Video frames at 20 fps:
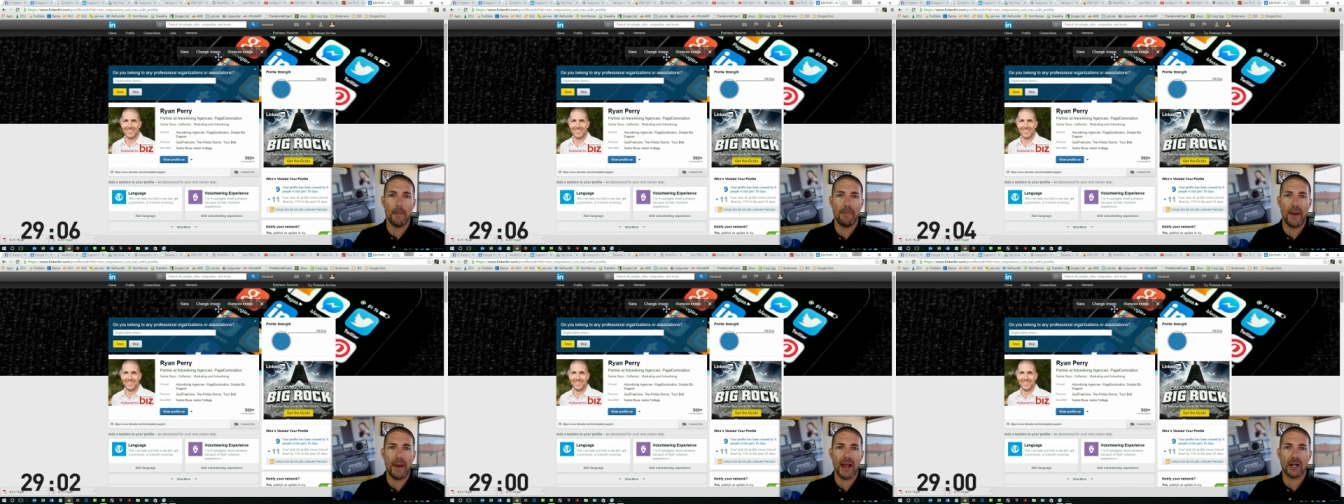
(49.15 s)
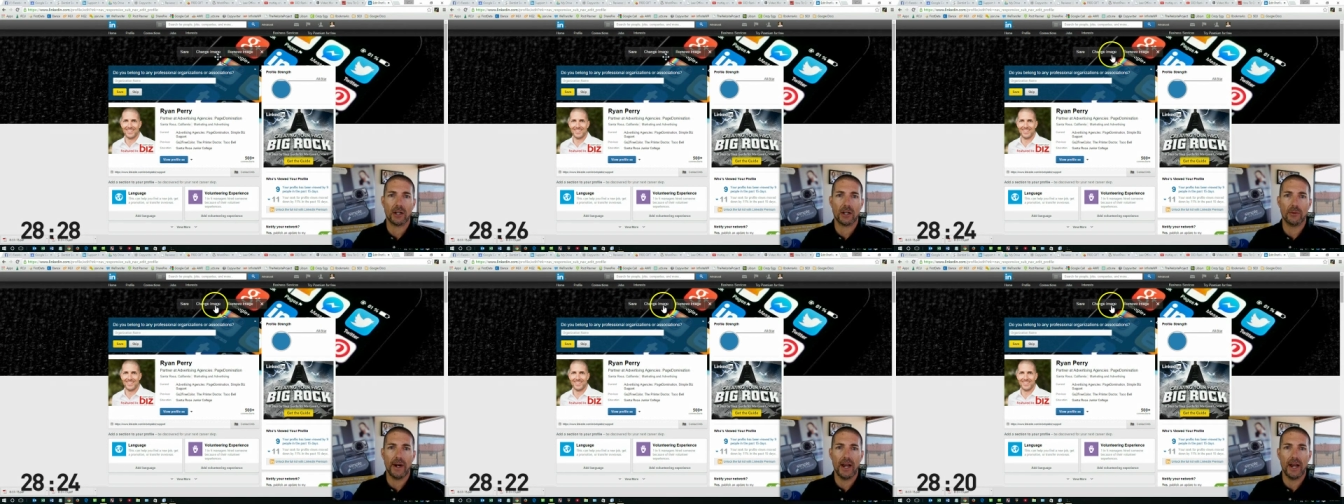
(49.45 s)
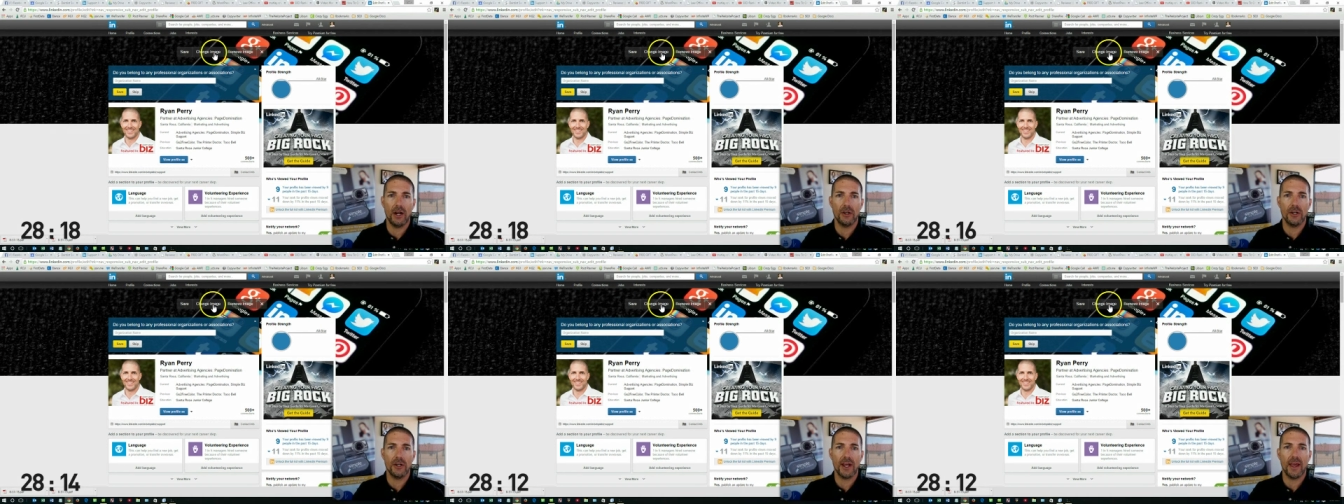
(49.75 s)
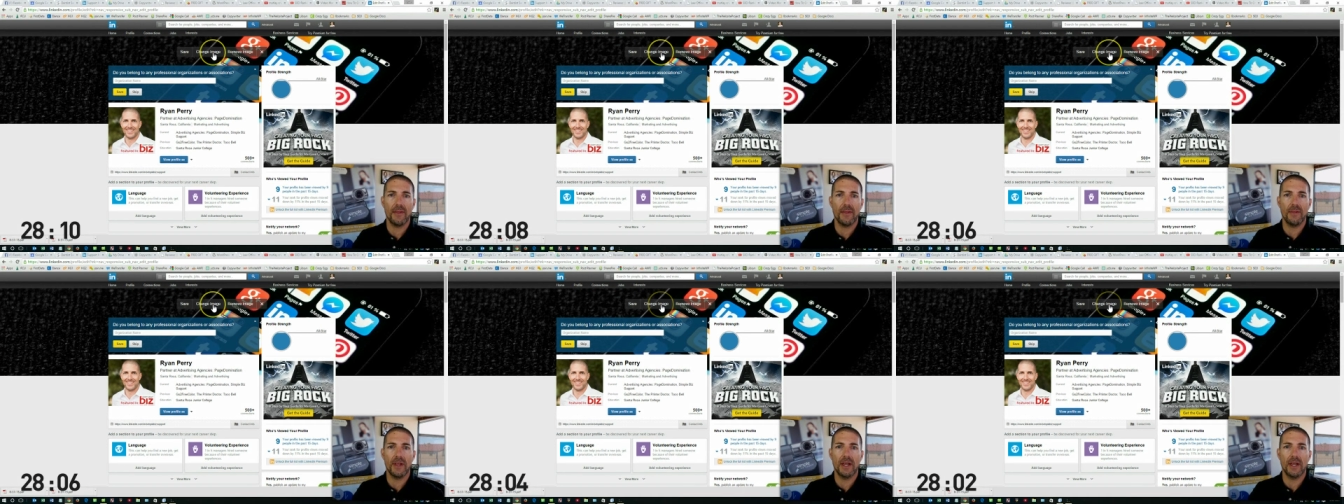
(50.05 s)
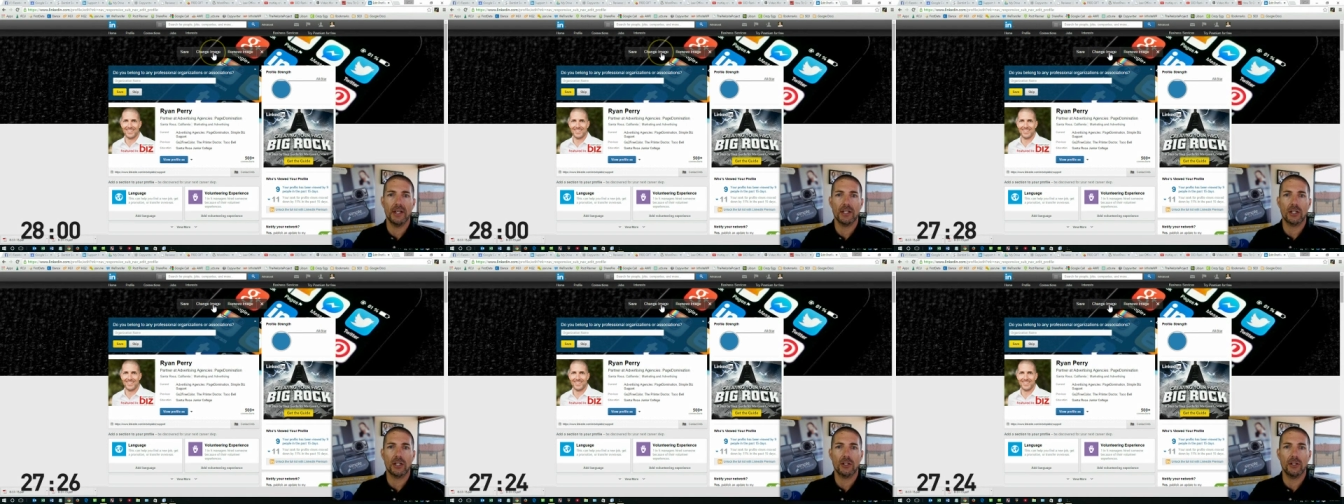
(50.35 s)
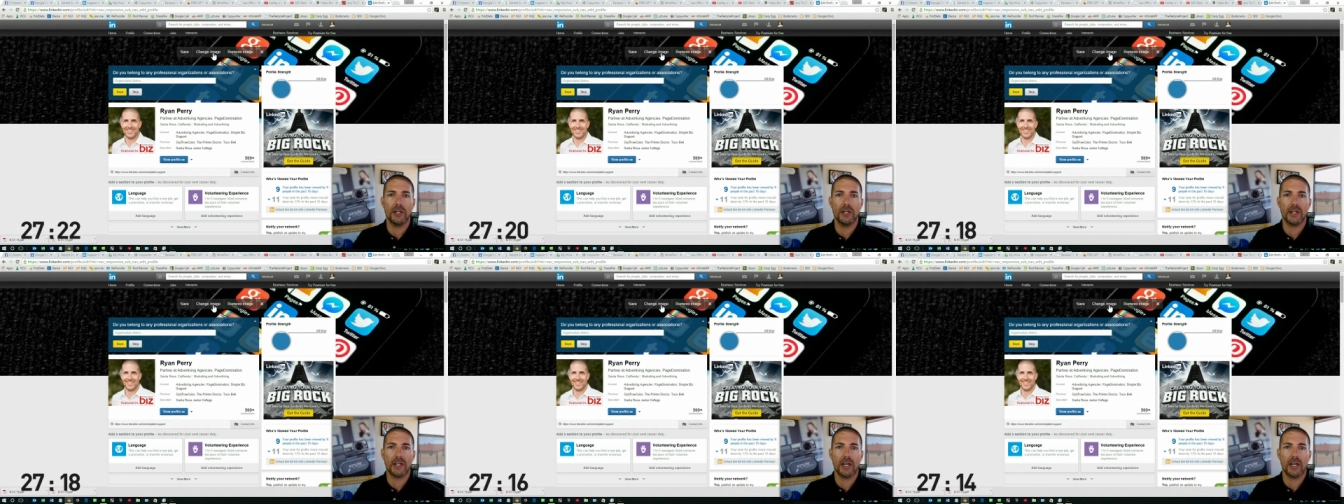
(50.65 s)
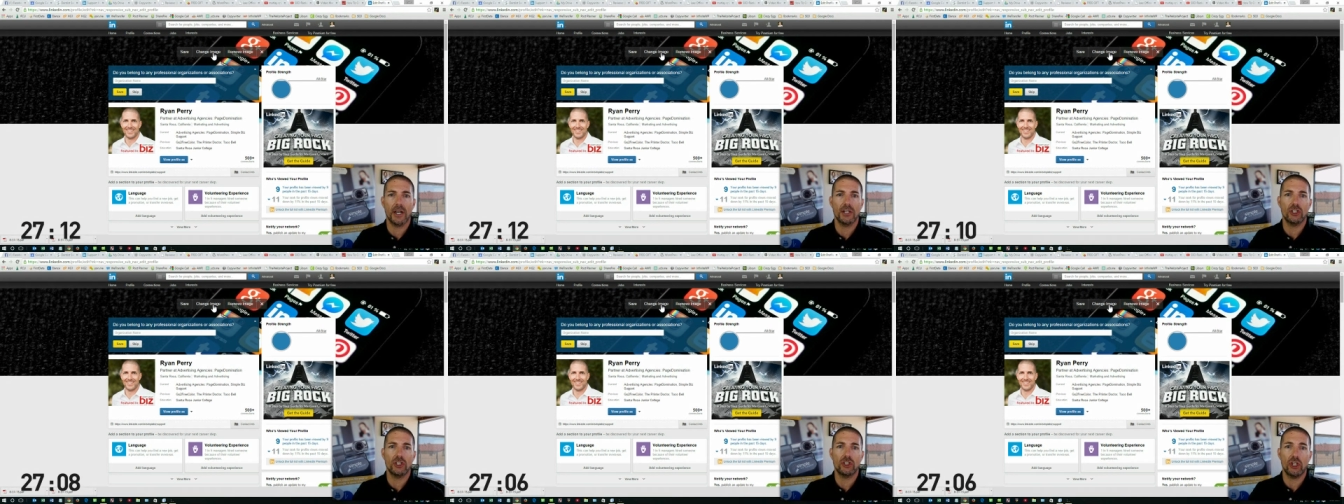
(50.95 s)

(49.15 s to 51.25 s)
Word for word: background and then click